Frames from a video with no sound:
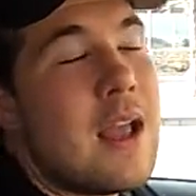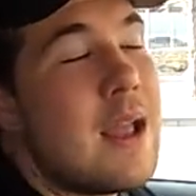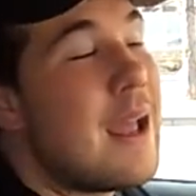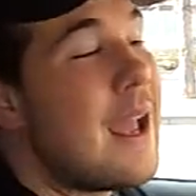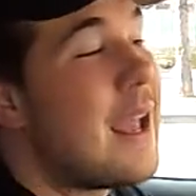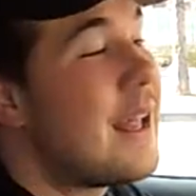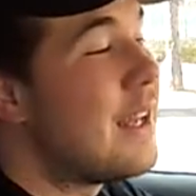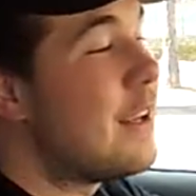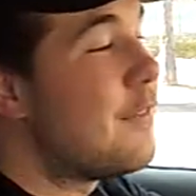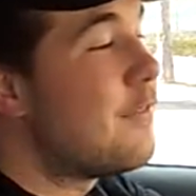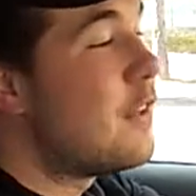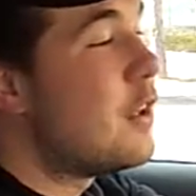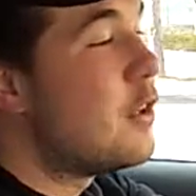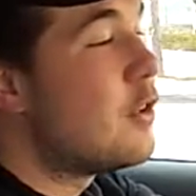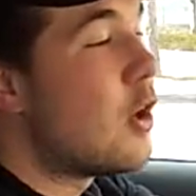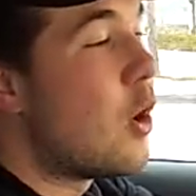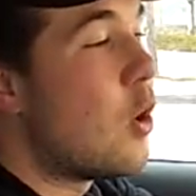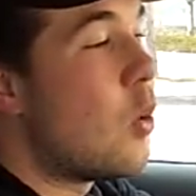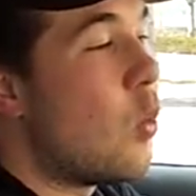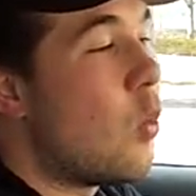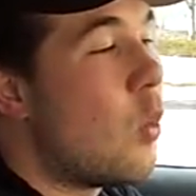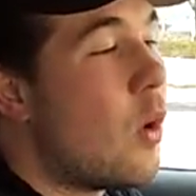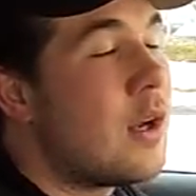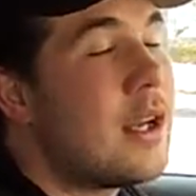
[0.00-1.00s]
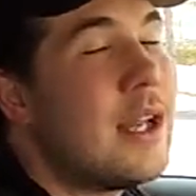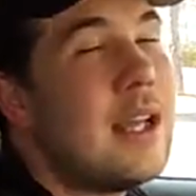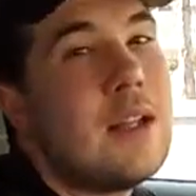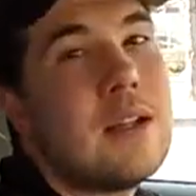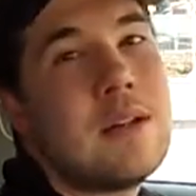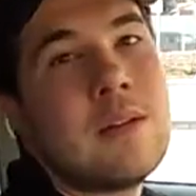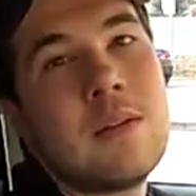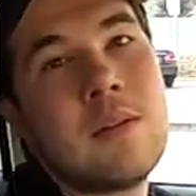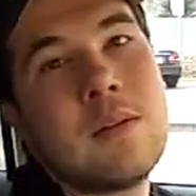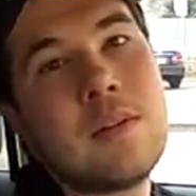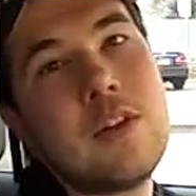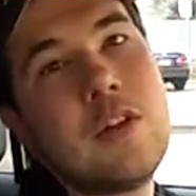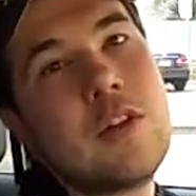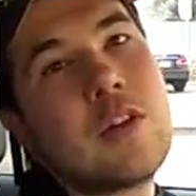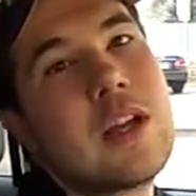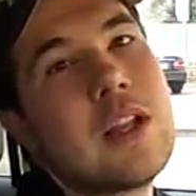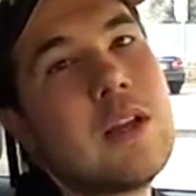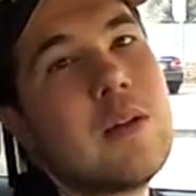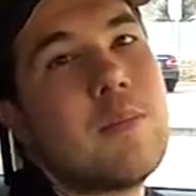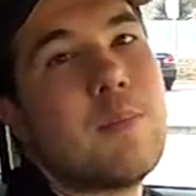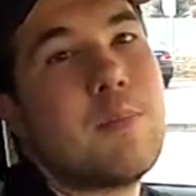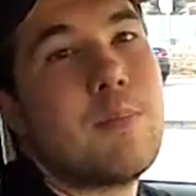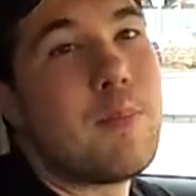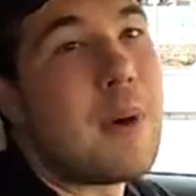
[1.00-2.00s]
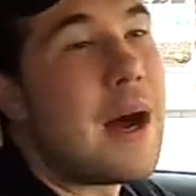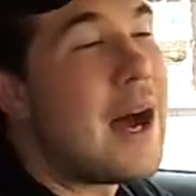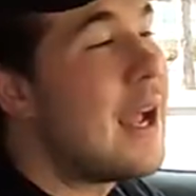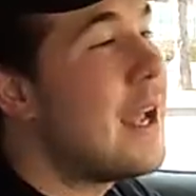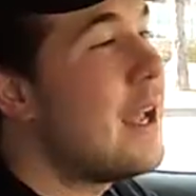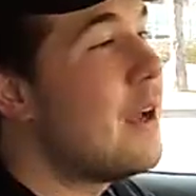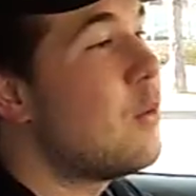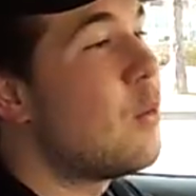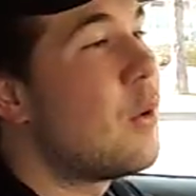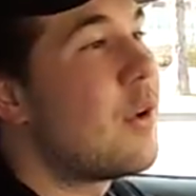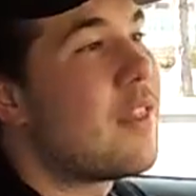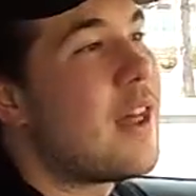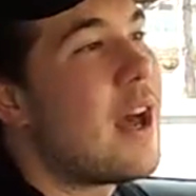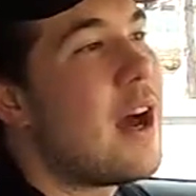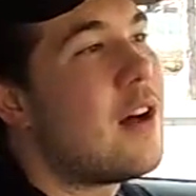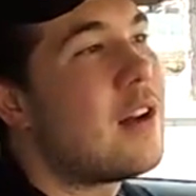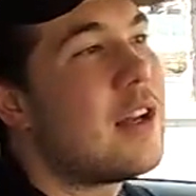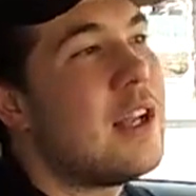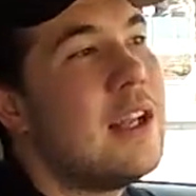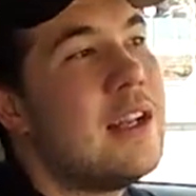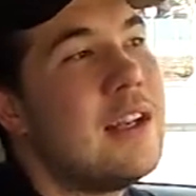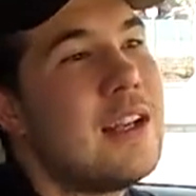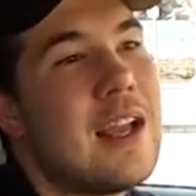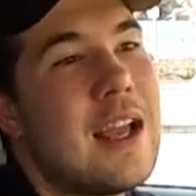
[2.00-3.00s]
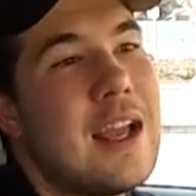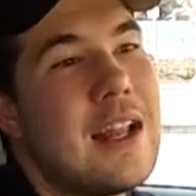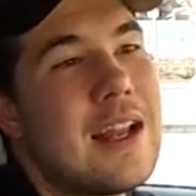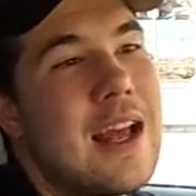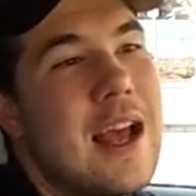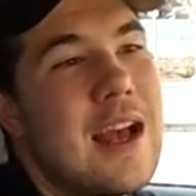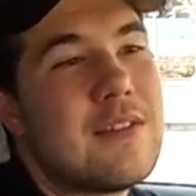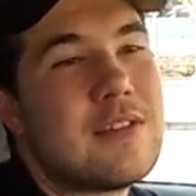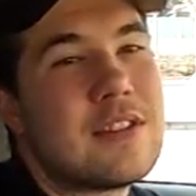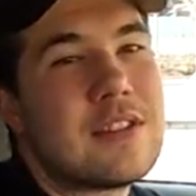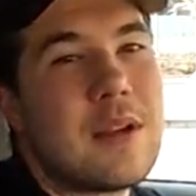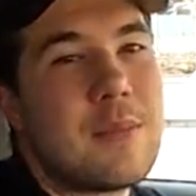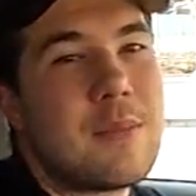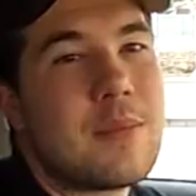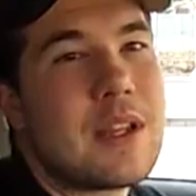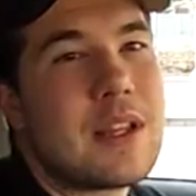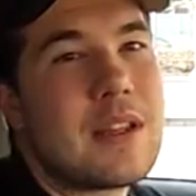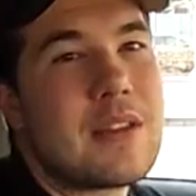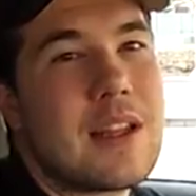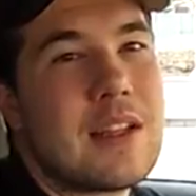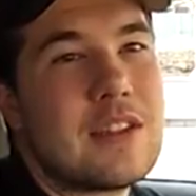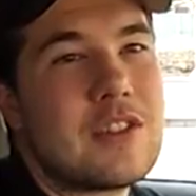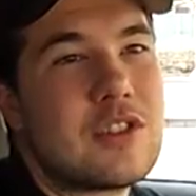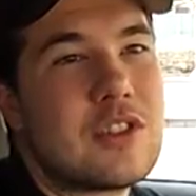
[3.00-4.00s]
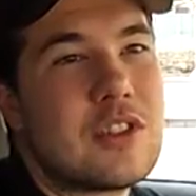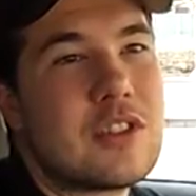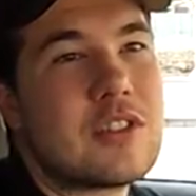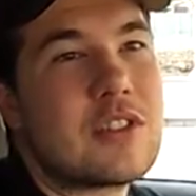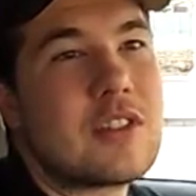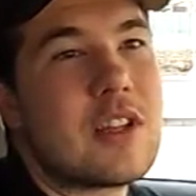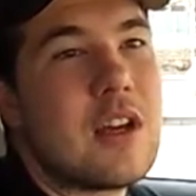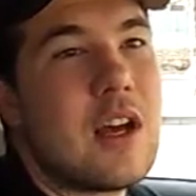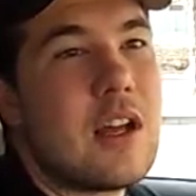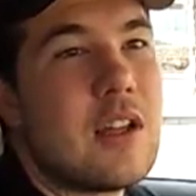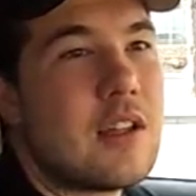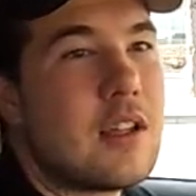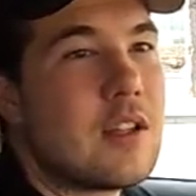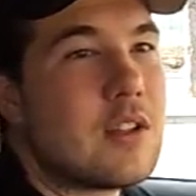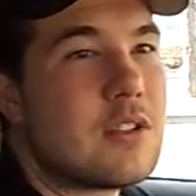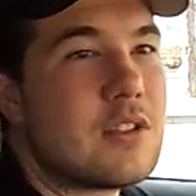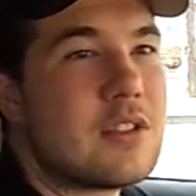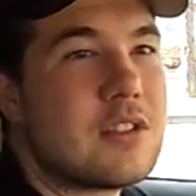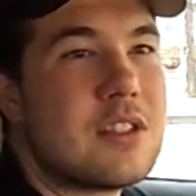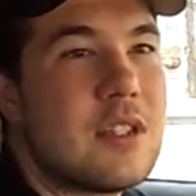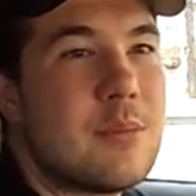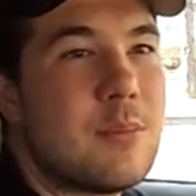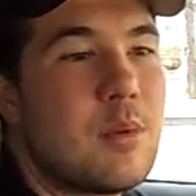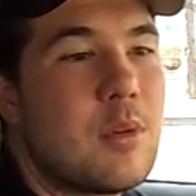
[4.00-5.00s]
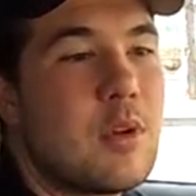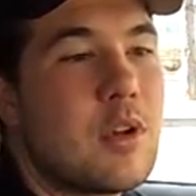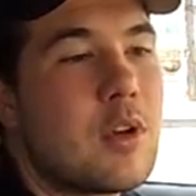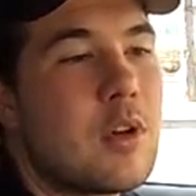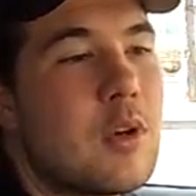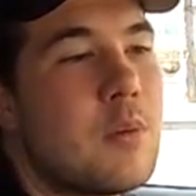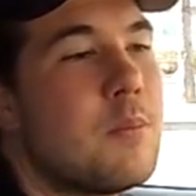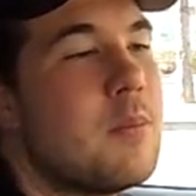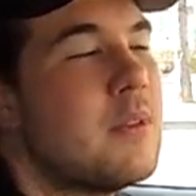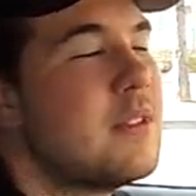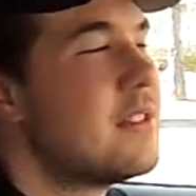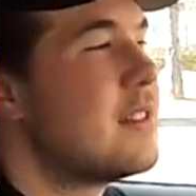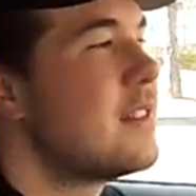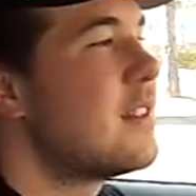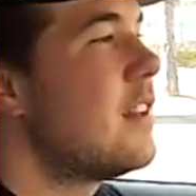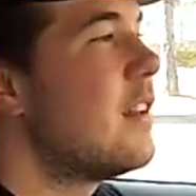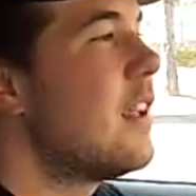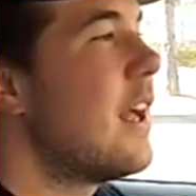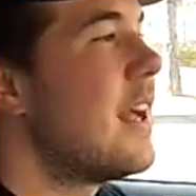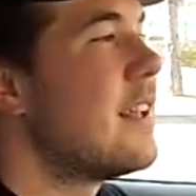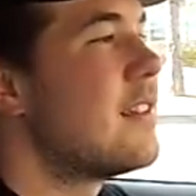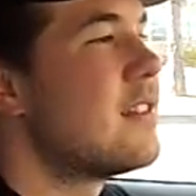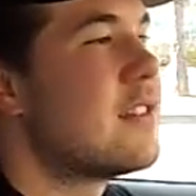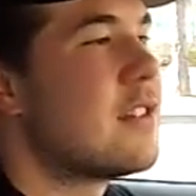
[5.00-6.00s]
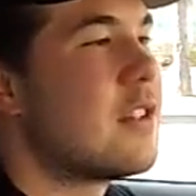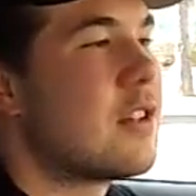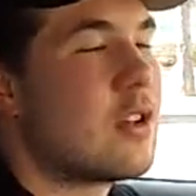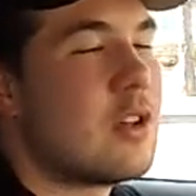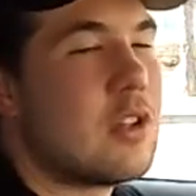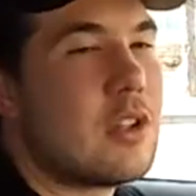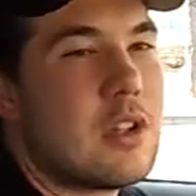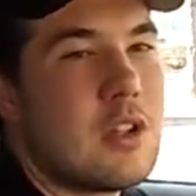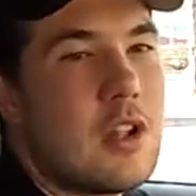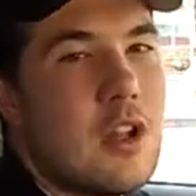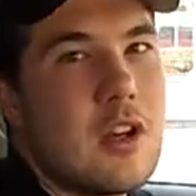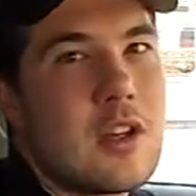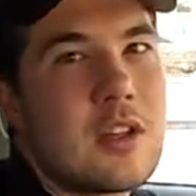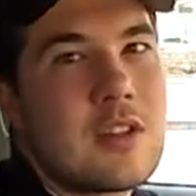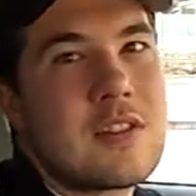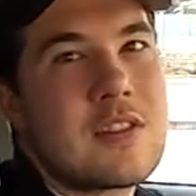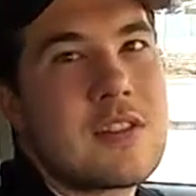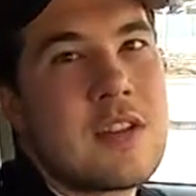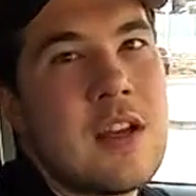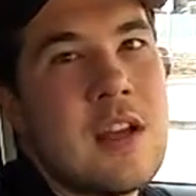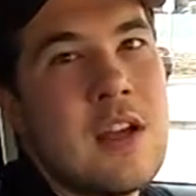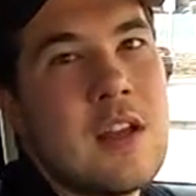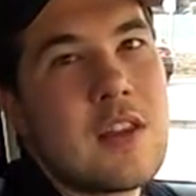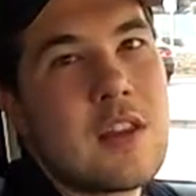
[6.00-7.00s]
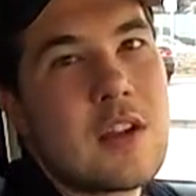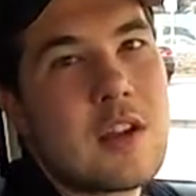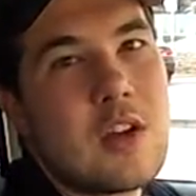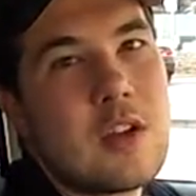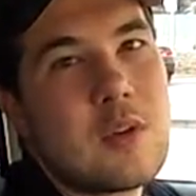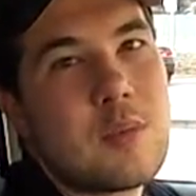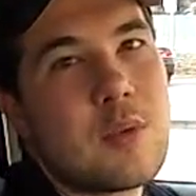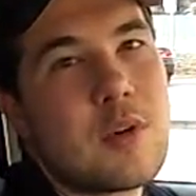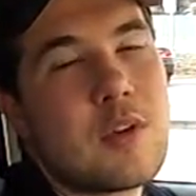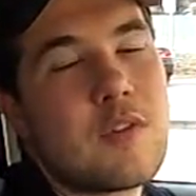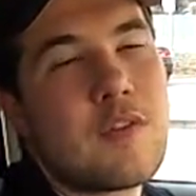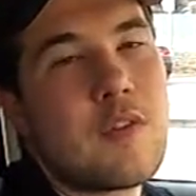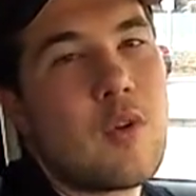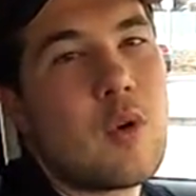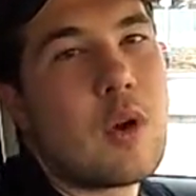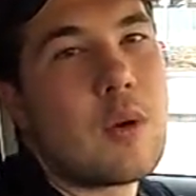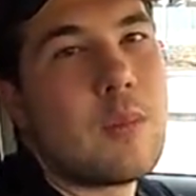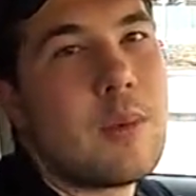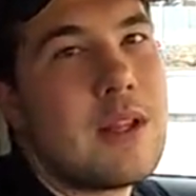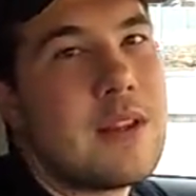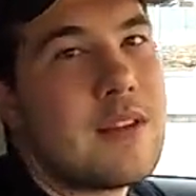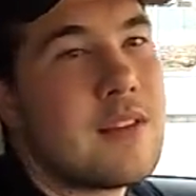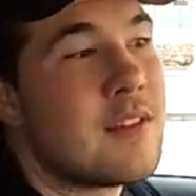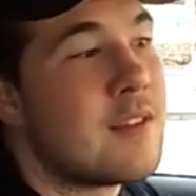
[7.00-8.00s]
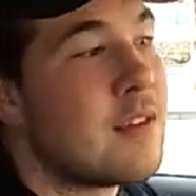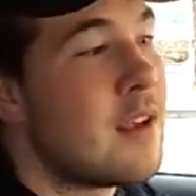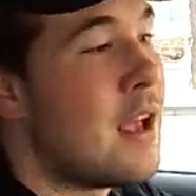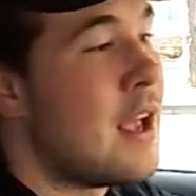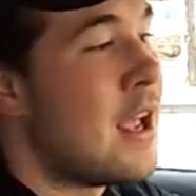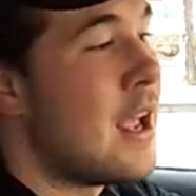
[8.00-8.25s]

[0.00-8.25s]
And if you don't want it, you can buy it without it and have something that's just a little simpler, but still has the good looks, the good performance,